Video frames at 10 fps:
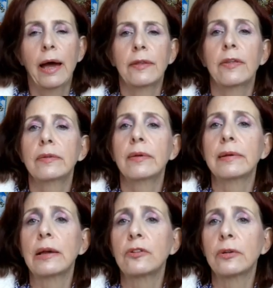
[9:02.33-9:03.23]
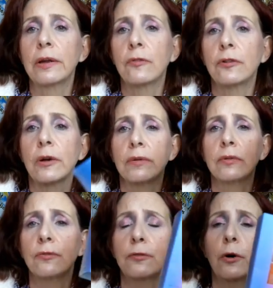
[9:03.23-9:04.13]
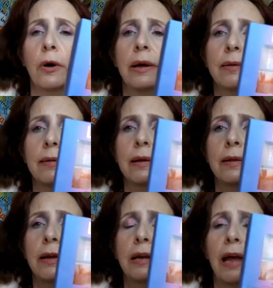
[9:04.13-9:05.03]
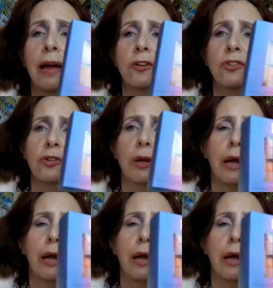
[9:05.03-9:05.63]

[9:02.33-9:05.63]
Uh, this is actually over at Sephora. It's a Laneige,